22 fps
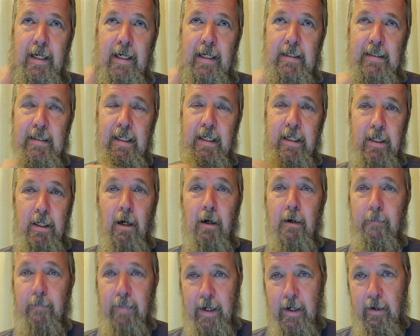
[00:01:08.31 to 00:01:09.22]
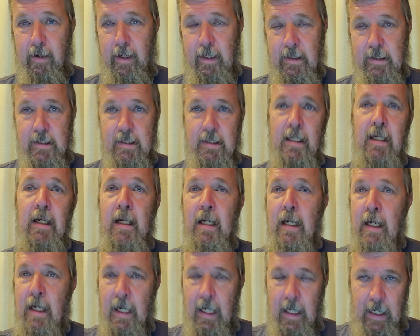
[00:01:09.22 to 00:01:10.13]
I'd say young parents
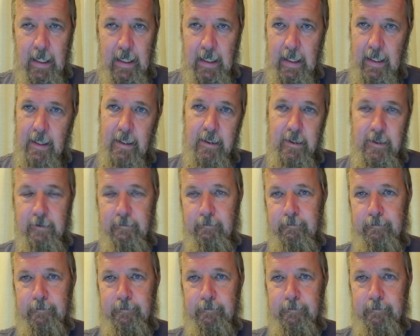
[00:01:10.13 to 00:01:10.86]
and